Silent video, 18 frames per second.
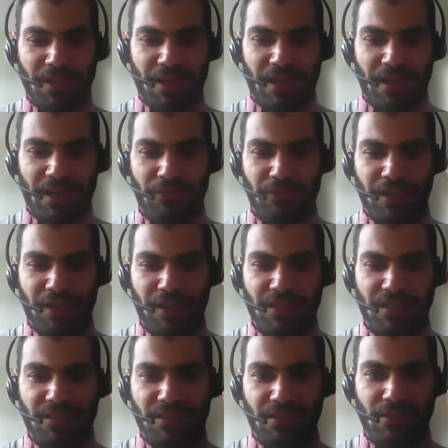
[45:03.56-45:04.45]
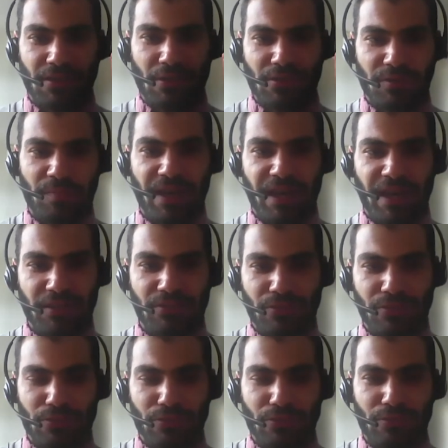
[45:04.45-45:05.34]
And I think this goes back
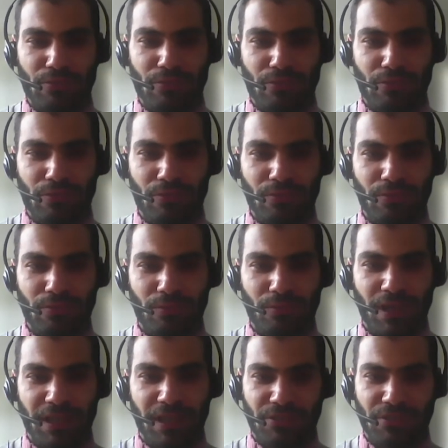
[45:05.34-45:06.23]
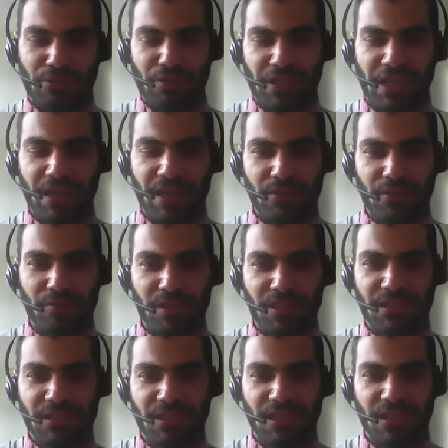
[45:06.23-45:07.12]
to what Juliane
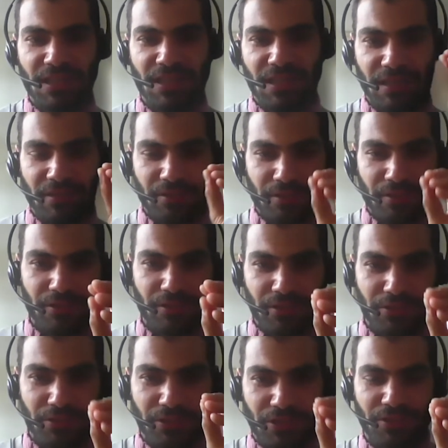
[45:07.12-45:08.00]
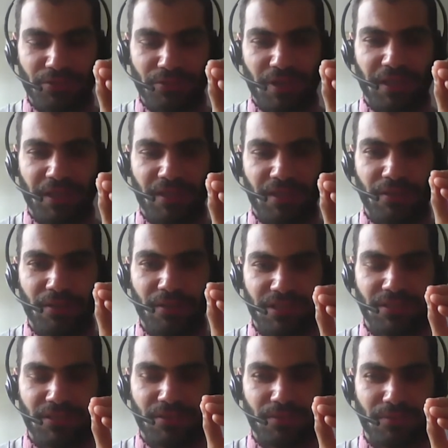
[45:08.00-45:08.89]
was saying, and also just right now
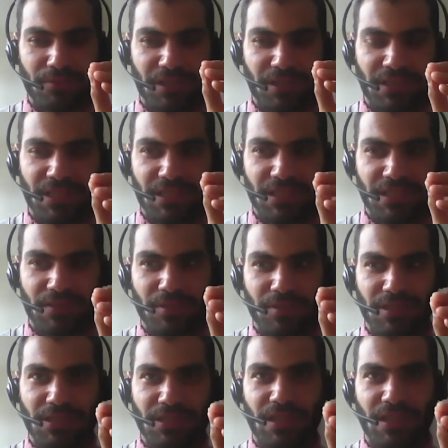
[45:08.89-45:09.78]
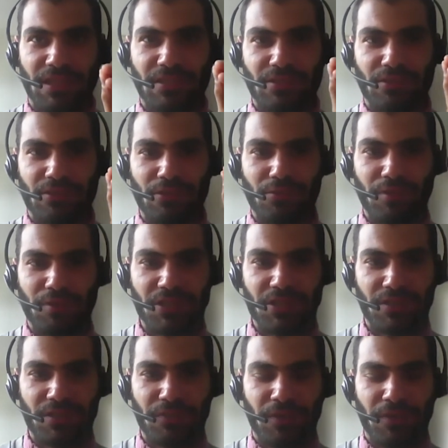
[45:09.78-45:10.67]
what Tete was saying. So the
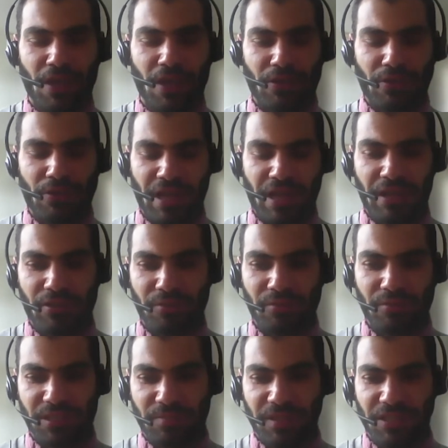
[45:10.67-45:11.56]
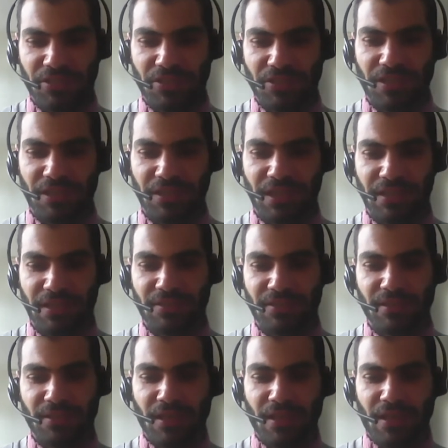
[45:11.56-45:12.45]
question of Juliane was mentioning that
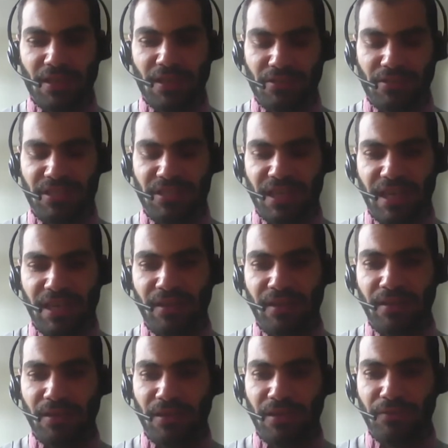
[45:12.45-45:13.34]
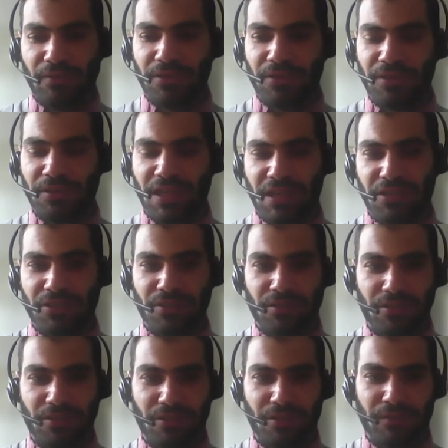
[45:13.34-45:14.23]
the scale of
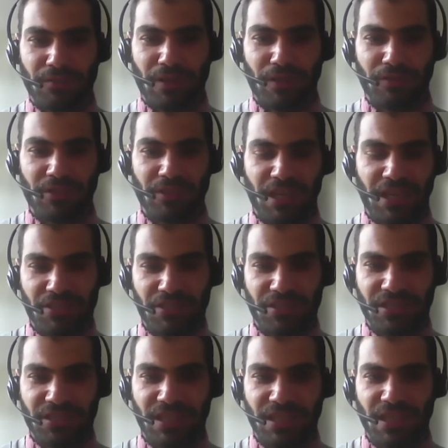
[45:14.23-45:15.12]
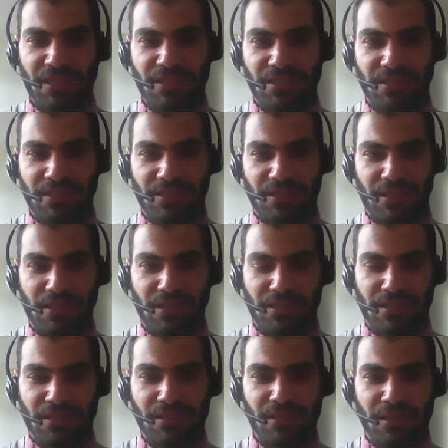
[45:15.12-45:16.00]
the nation states
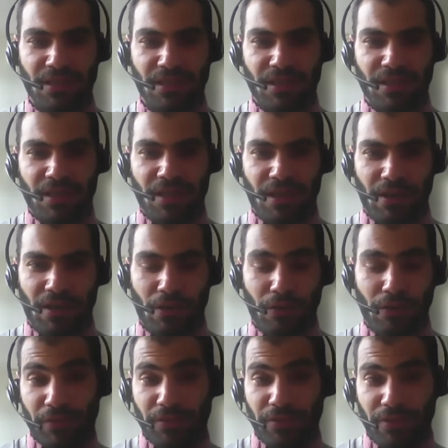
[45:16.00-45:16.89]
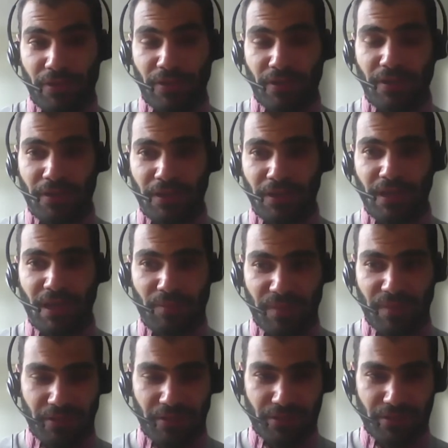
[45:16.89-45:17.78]
is often
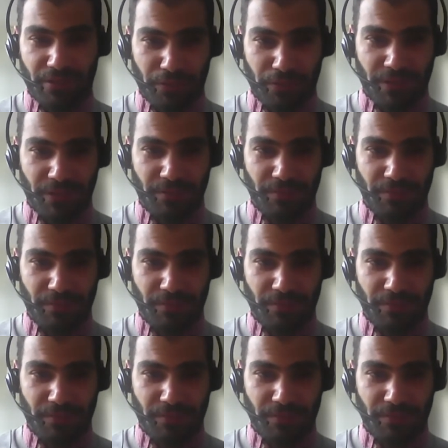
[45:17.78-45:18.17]
can be also